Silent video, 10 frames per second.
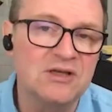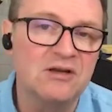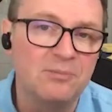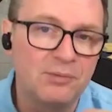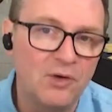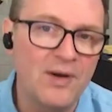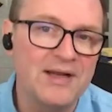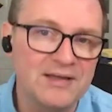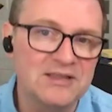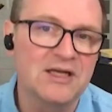to deploy
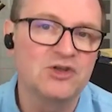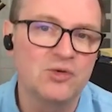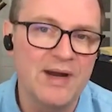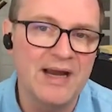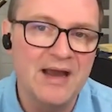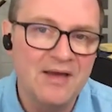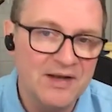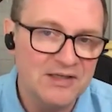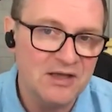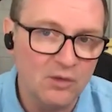it in such a way that
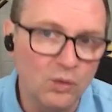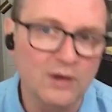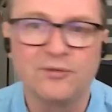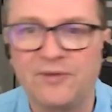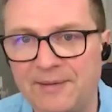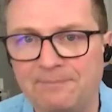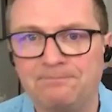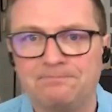it's going to work for them.